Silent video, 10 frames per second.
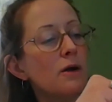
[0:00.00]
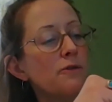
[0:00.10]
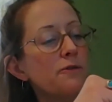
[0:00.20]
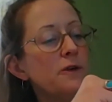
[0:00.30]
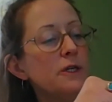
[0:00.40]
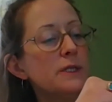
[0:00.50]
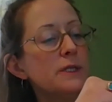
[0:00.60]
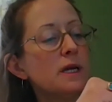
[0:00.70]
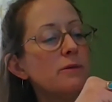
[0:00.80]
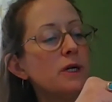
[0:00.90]

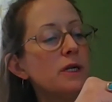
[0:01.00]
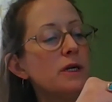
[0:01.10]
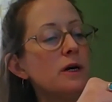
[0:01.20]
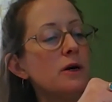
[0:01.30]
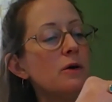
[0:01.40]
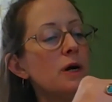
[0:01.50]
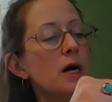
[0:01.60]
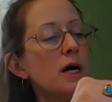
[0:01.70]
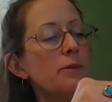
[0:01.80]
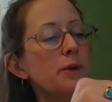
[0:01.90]
First, I'm going to go
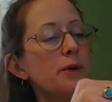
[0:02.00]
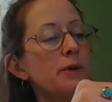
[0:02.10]
up